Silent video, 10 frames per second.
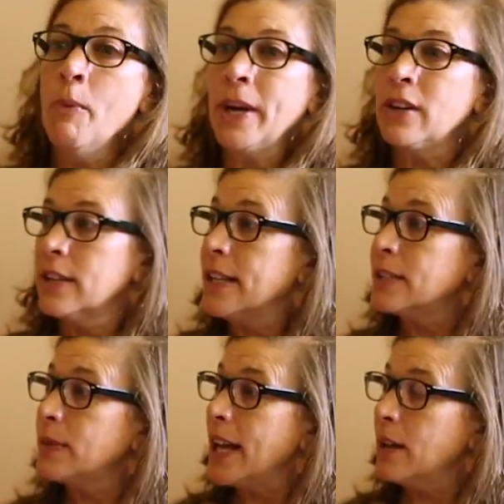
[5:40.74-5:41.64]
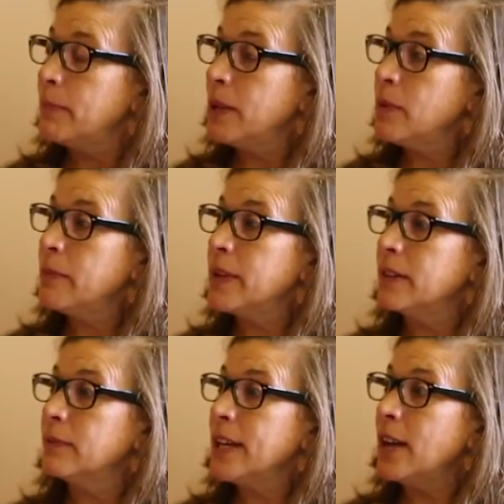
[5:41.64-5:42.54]
oh my goodness, we're helping
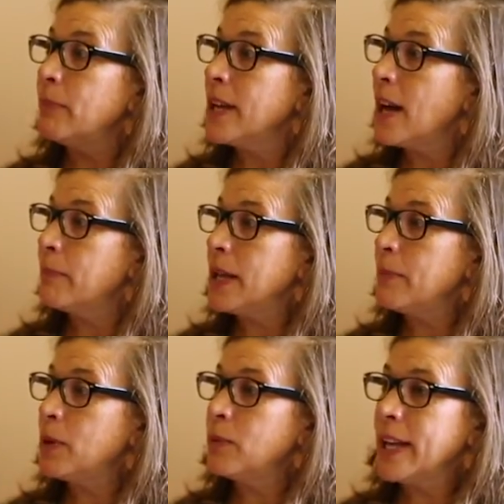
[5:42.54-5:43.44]
women, we're helping our people,